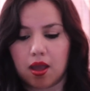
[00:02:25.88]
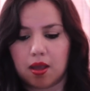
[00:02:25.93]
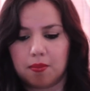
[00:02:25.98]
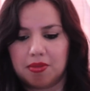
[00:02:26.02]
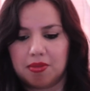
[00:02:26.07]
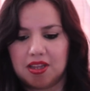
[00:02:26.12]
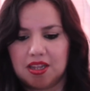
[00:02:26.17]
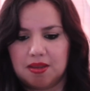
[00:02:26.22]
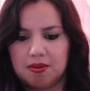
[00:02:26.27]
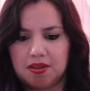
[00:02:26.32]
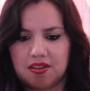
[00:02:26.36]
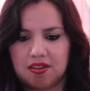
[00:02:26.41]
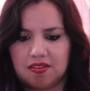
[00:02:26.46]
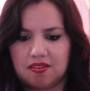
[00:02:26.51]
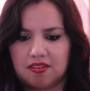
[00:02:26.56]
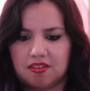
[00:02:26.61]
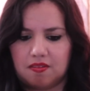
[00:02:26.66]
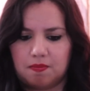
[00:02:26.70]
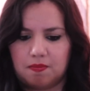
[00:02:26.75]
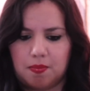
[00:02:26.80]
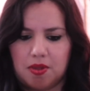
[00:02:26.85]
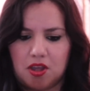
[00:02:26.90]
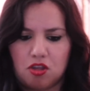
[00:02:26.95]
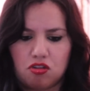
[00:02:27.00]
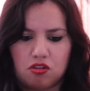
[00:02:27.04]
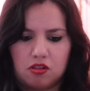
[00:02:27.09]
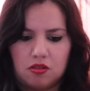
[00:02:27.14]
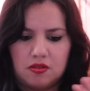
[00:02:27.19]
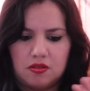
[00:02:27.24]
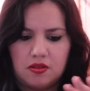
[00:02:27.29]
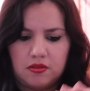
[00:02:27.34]
I believe it's a
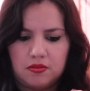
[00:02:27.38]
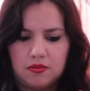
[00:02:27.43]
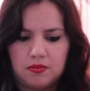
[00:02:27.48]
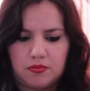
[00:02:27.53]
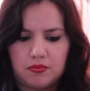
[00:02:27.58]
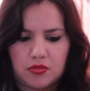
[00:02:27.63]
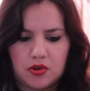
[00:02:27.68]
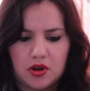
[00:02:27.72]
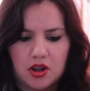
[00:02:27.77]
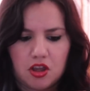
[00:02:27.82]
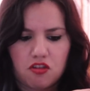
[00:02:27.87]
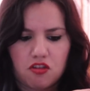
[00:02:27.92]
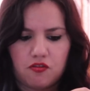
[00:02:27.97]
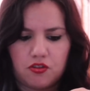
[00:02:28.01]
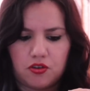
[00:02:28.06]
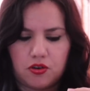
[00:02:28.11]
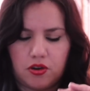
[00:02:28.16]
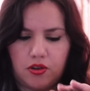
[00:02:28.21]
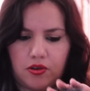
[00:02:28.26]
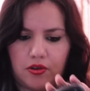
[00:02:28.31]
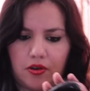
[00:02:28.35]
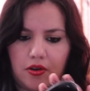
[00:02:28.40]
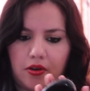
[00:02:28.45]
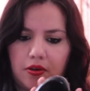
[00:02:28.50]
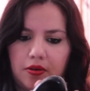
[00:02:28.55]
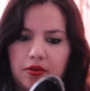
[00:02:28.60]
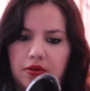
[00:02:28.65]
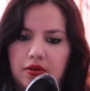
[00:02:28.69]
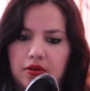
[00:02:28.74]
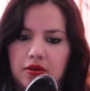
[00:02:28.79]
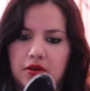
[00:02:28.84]
special brush for
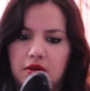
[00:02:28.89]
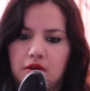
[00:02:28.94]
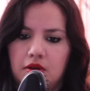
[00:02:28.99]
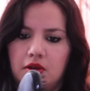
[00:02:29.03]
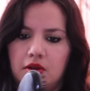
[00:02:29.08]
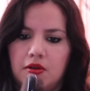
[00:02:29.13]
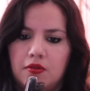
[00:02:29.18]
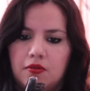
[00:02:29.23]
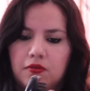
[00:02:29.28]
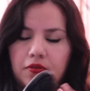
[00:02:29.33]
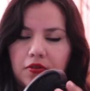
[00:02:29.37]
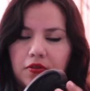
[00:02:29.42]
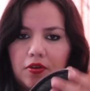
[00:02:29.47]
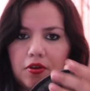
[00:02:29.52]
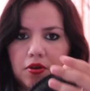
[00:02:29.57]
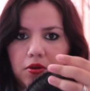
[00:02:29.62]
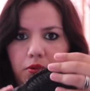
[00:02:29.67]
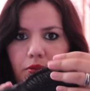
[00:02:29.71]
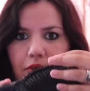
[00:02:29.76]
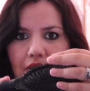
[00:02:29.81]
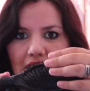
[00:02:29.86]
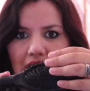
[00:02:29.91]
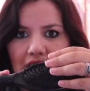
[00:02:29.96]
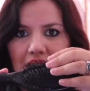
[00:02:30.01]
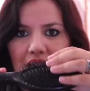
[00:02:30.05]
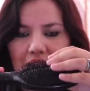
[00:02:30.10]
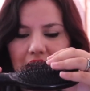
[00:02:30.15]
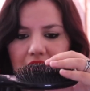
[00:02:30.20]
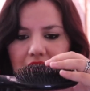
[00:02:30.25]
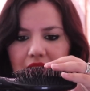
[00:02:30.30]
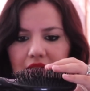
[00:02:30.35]
your
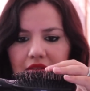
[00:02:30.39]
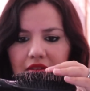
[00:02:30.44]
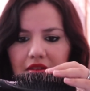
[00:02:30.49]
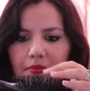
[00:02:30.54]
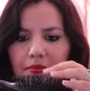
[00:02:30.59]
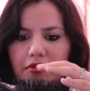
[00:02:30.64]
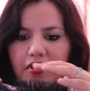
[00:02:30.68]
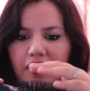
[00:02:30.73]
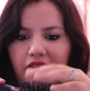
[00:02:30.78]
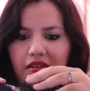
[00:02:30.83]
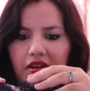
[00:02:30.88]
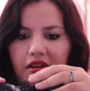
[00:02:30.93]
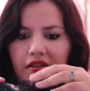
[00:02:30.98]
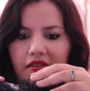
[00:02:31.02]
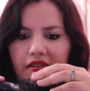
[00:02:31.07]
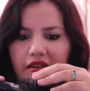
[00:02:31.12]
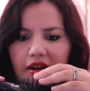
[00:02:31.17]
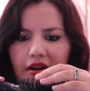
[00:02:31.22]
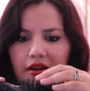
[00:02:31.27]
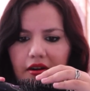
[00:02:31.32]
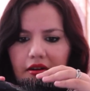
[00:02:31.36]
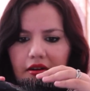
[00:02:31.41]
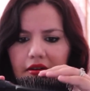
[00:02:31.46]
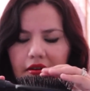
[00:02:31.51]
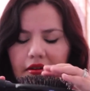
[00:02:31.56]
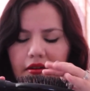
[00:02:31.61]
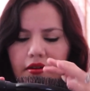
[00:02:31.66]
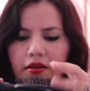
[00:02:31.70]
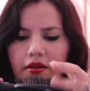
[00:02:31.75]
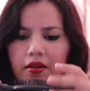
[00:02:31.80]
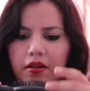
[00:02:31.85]
wig. The bristles are
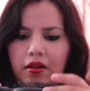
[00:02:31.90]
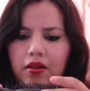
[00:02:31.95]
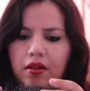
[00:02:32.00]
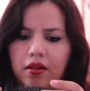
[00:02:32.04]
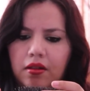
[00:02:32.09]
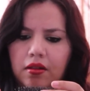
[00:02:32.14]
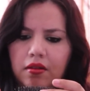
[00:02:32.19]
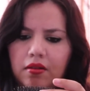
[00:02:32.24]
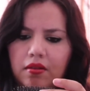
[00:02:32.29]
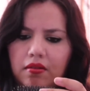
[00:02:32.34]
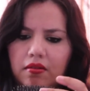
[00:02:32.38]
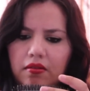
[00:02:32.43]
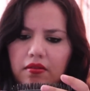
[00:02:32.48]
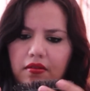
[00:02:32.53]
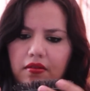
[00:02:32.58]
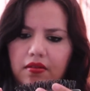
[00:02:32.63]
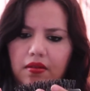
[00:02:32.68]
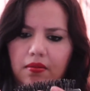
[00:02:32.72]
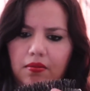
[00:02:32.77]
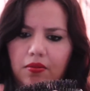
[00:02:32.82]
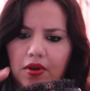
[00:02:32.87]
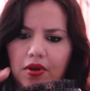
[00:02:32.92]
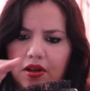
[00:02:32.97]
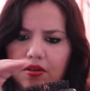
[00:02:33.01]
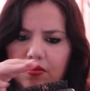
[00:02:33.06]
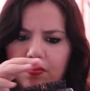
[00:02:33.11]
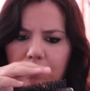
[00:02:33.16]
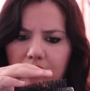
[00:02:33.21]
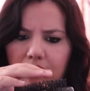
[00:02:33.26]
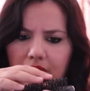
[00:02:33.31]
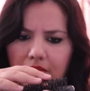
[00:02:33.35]

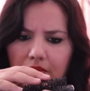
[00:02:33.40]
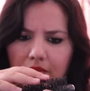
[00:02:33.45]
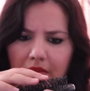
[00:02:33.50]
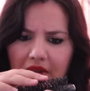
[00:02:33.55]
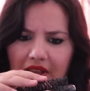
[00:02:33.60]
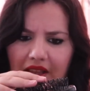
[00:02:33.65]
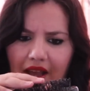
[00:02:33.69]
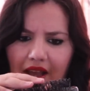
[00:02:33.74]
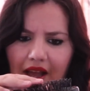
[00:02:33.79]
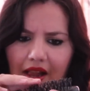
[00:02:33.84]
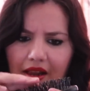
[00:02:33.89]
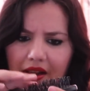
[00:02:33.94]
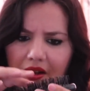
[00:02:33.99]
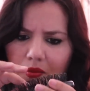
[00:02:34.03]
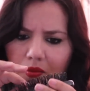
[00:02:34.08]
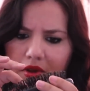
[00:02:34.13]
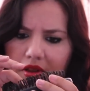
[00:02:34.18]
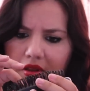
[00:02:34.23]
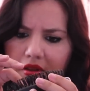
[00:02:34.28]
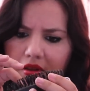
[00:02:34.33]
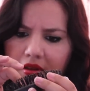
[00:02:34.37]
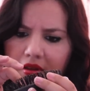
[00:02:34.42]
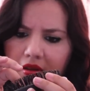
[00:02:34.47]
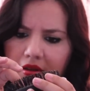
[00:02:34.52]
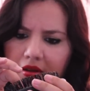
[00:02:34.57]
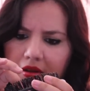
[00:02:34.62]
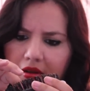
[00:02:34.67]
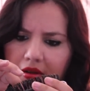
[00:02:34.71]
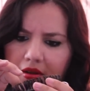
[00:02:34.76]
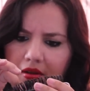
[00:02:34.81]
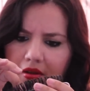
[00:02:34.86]
somehow metallic with
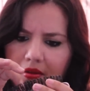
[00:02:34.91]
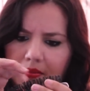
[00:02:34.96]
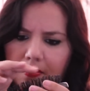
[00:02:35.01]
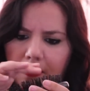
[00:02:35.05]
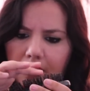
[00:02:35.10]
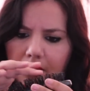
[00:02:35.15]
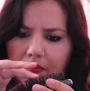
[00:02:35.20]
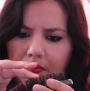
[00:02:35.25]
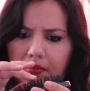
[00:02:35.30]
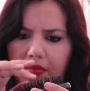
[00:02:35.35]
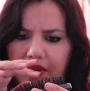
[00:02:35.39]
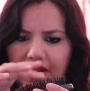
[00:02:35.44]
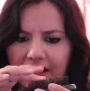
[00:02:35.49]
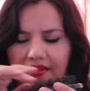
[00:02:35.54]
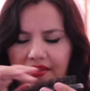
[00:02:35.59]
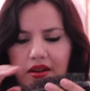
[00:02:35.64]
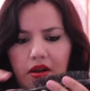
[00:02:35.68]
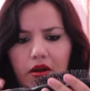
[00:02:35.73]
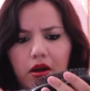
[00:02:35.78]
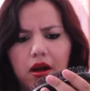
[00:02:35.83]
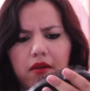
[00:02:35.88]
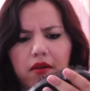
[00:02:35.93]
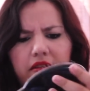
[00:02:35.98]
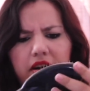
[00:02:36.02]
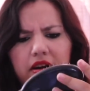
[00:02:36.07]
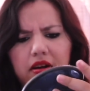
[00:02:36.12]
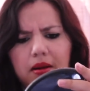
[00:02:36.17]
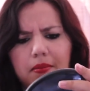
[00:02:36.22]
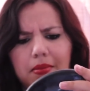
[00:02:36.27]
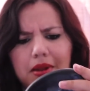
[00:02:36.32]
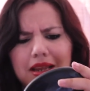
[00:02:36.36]
plastic
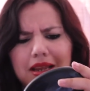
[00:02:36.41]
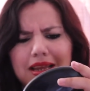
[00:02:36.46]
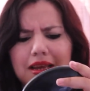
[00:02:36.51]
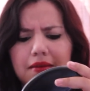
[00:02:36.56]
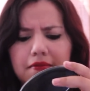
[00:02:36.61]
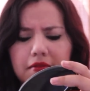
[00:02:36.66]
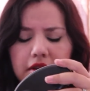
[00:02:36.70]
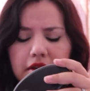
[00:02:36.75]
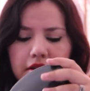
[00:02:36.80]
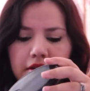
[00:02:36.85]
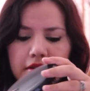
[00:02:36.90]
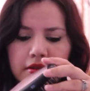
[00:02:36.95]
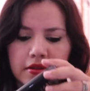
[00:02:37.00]
cover, I believe.